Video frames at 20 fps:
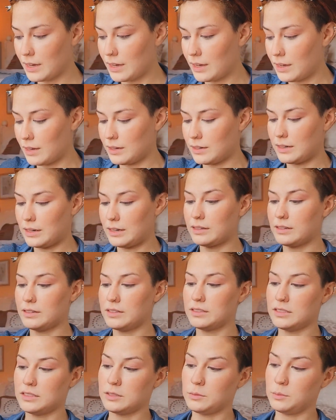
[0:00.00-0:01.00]
Now there's
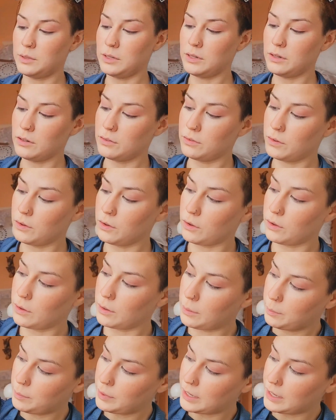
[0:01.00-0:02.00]
this
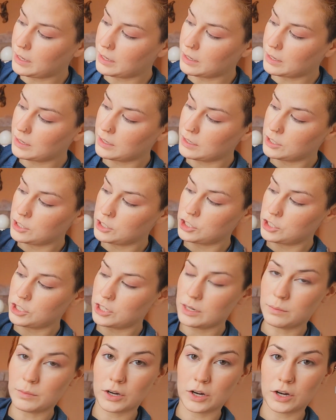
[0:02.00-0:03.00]
beautiful pink
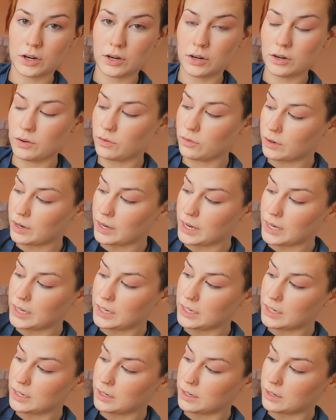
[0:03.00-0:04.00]
shimmer right
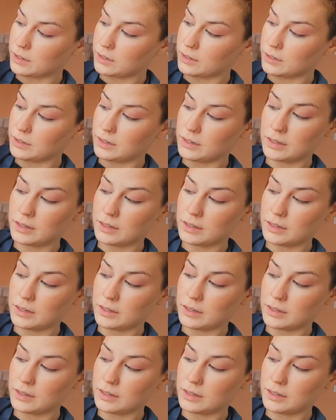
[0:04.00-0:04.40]
here.